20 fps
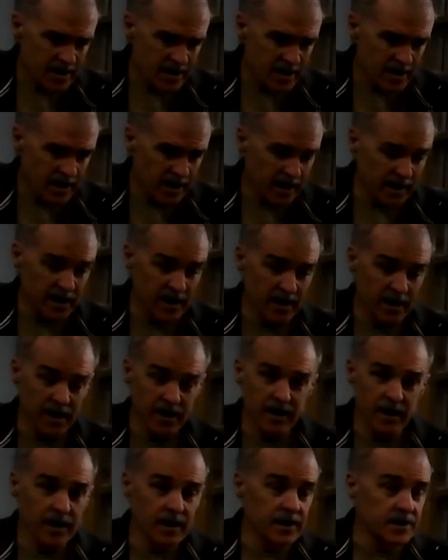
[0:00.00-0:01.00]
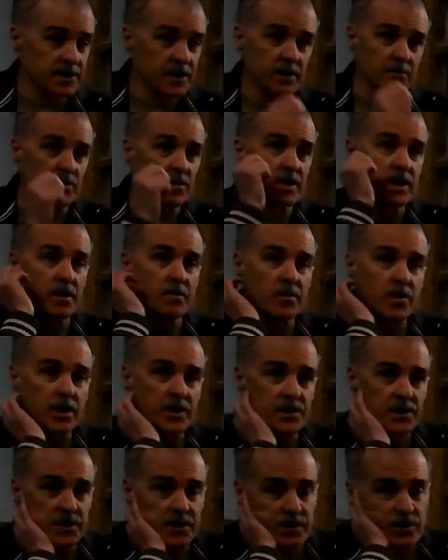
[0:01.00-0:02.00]
guess that
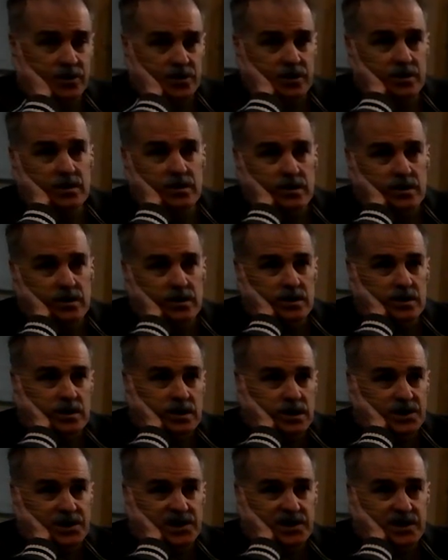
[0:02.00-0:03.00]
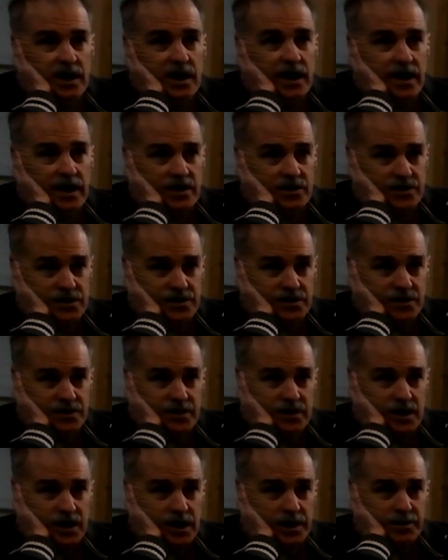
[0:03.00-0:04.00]
brings us to the science of
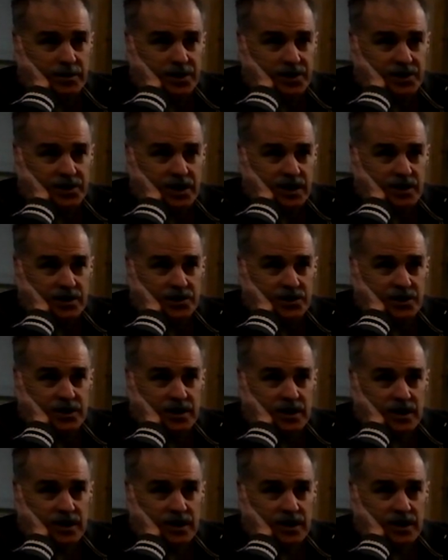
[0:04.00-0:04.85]
climate change.